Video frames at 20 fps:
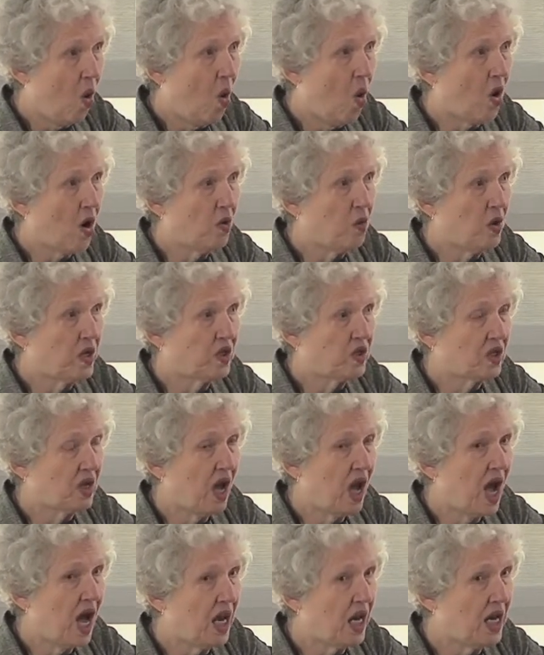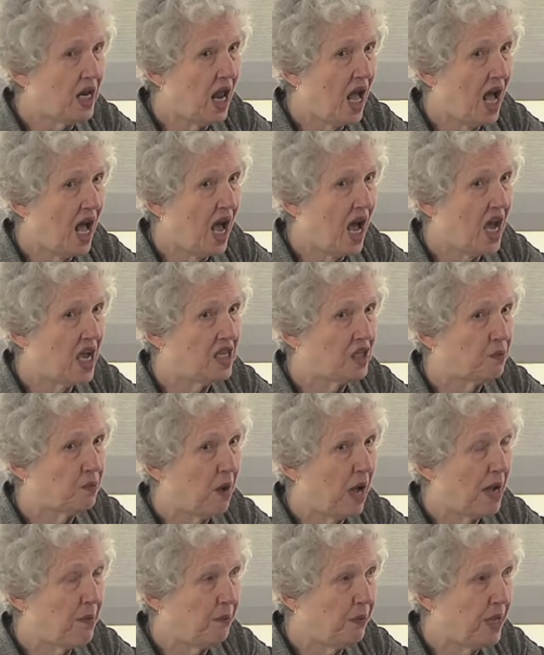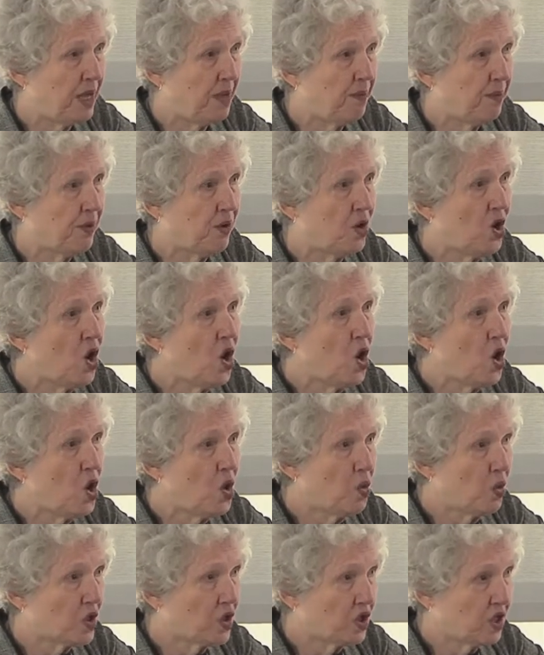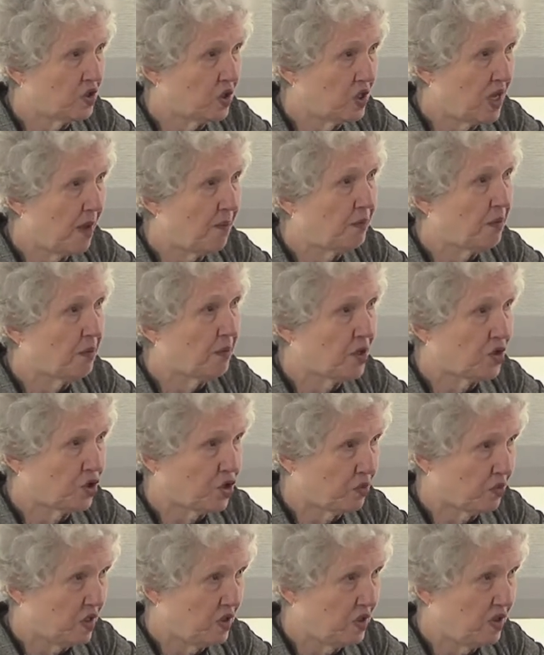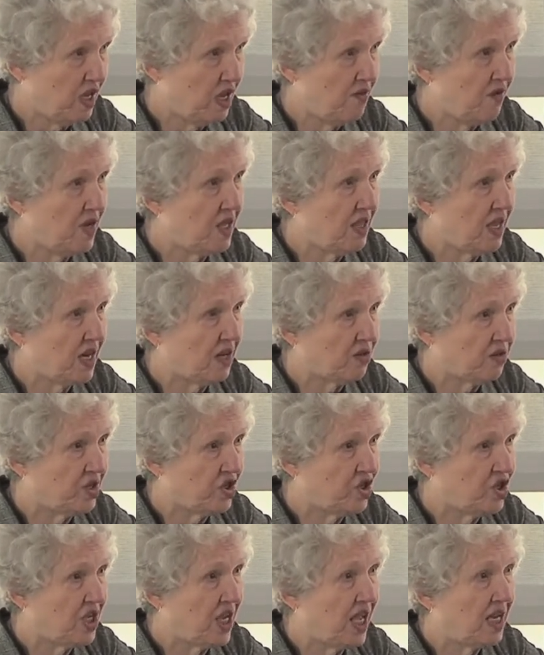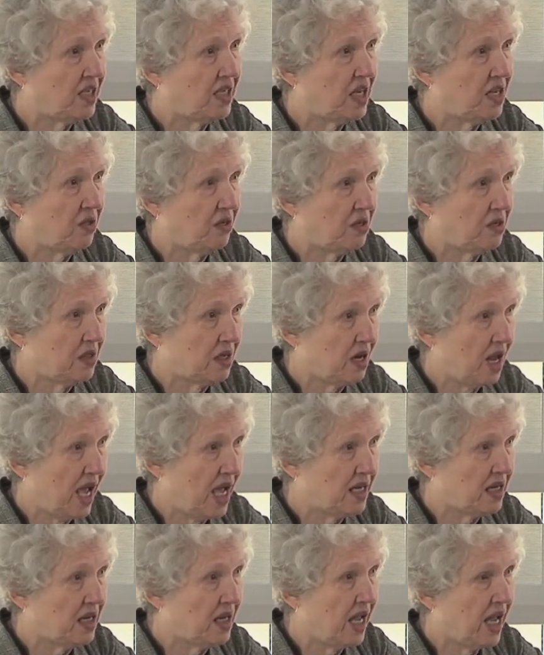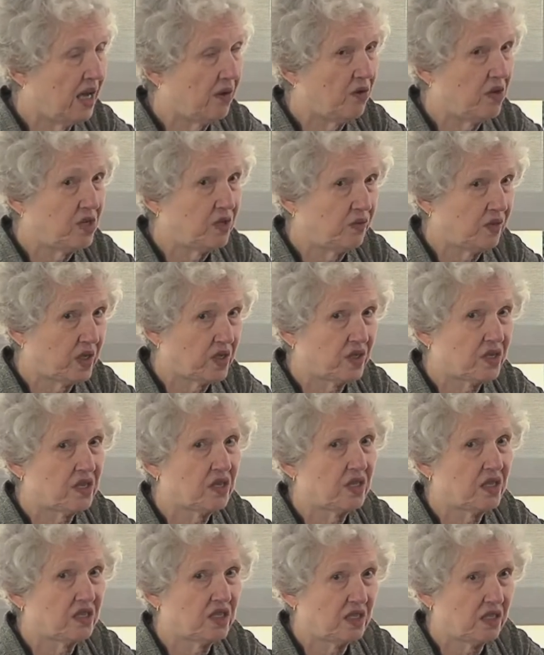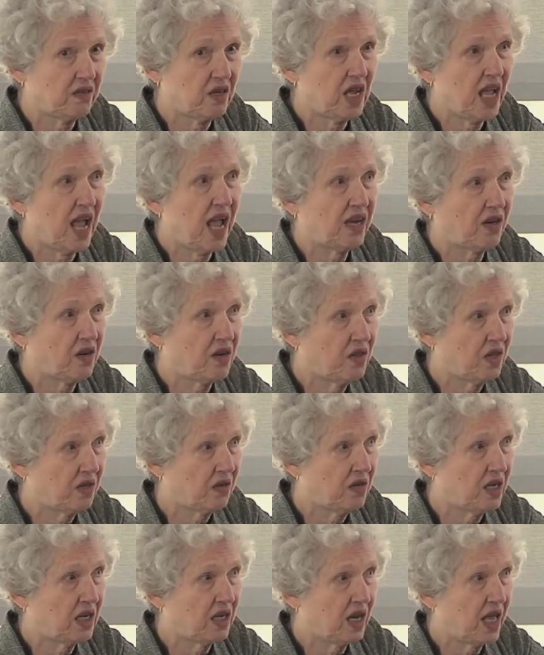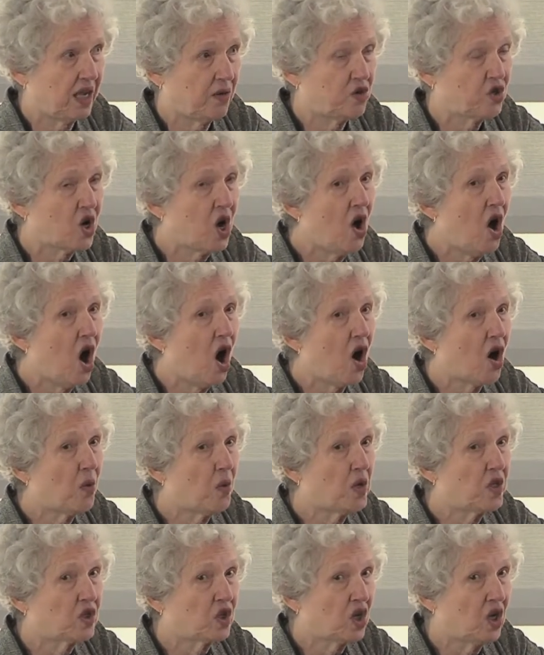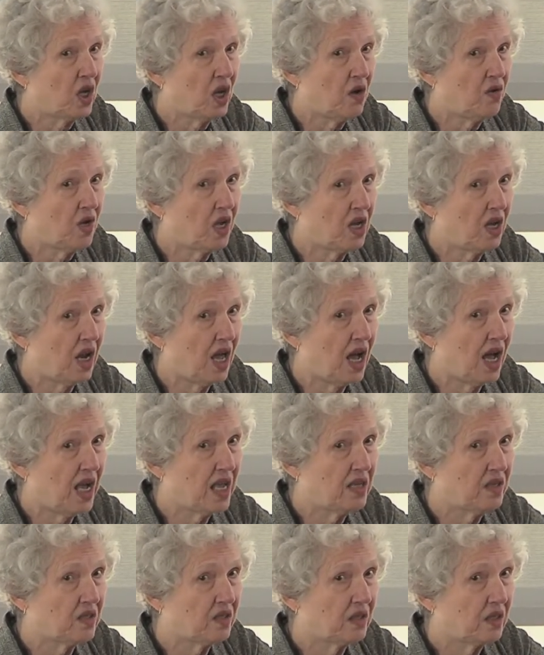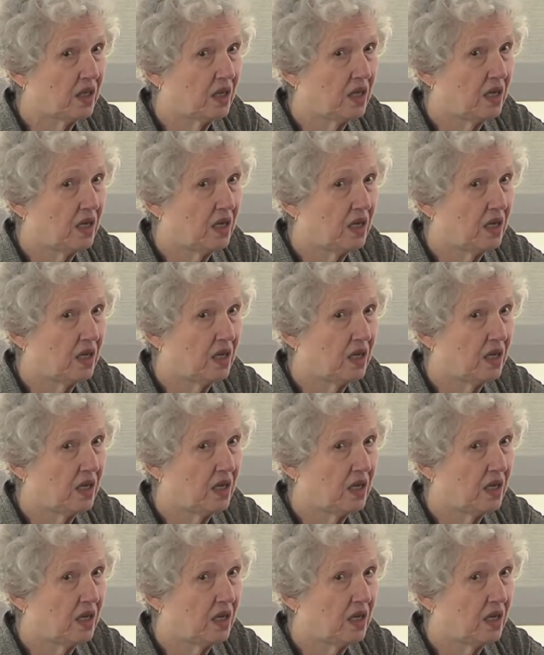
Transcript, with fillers: or was colonized by people who were susceptible to receiving their Christianity through the Latin language versus the Syriac or the Greek language, or was colonialized